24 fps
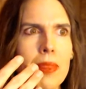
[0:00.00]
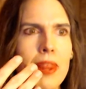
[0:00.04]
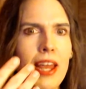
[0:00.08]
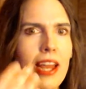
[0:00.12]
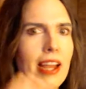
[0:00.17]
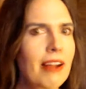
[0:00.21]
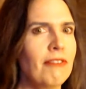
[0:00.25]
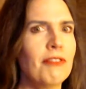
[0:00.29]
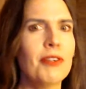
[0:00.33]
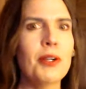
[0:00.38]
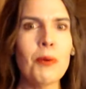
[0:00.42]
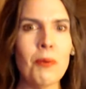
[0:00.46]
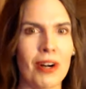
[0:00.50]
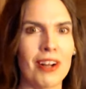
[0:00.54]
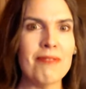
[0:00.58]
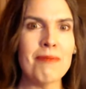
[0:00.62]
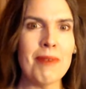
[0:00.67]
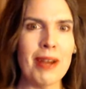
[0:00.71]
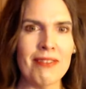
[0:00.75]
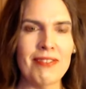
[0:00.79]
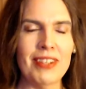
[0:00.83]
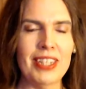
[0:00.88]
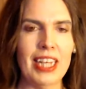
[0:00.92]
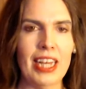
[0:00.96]
every one of
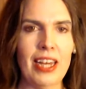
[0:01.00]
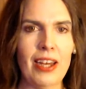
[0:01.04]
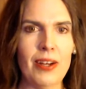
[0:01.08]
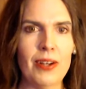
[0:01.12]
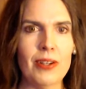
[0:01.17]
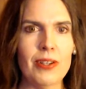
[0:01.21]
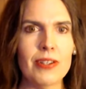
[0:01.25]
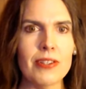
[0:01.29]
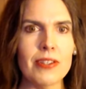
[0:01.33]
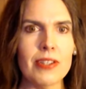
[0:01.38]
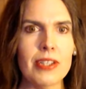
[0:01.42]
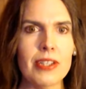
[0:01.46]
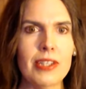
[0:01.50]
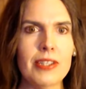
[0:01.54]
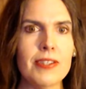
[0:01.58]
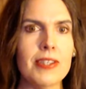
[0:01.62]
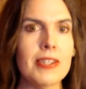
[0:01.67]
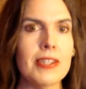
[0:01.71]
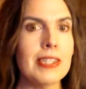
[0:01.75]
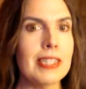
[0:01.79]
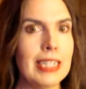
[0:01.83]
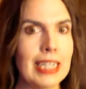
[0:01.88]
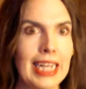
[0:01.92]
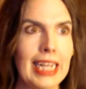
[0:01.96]
my videos is
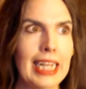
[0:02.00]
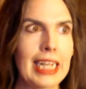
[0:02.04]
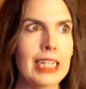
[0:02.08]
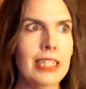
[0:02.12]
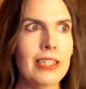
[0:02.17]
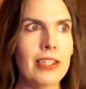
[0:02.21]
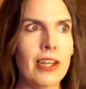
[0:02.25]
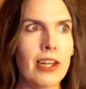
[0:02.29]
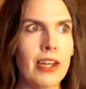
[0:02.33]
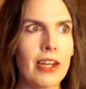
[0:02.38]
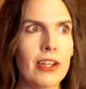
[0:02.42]
this need